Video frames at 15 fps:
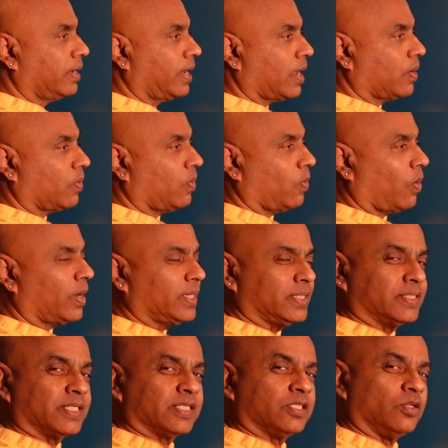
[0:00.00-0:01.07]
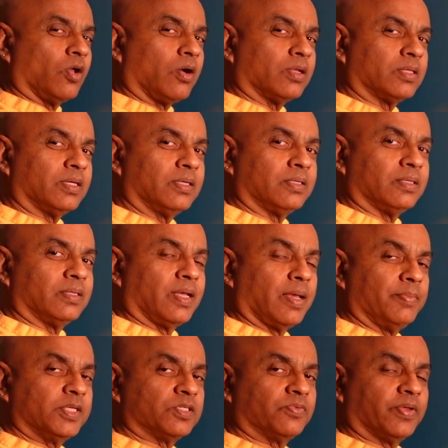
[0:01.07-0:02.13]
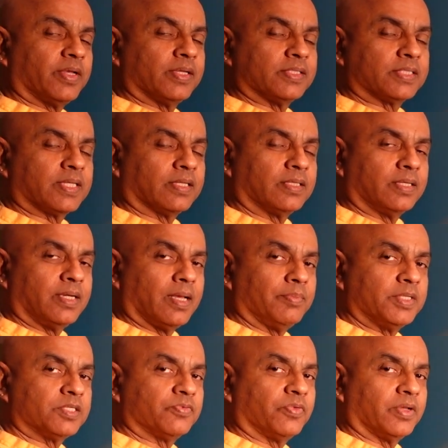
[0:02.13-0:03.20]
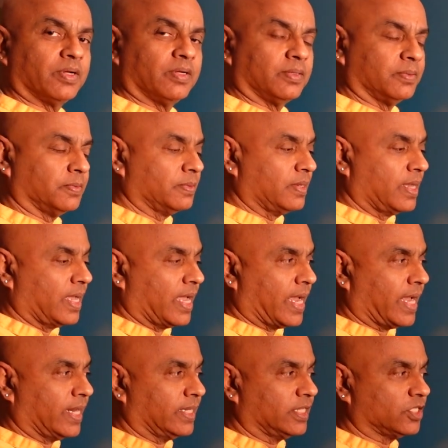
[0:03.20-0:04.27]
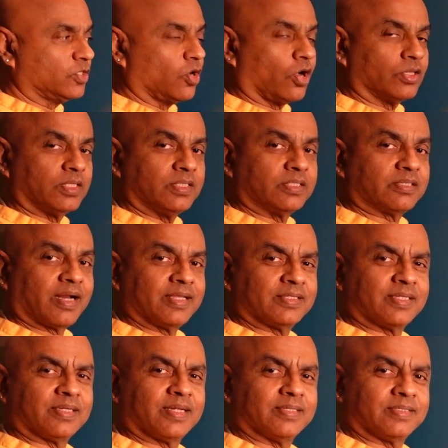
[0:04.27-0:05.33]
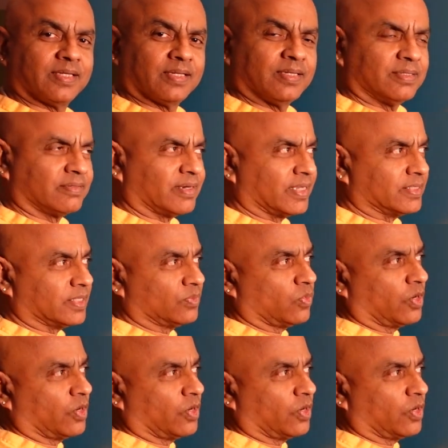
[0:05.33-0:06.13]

Now, what is this northern hemisphere and southern hemisphere and this northern transit and southern transit?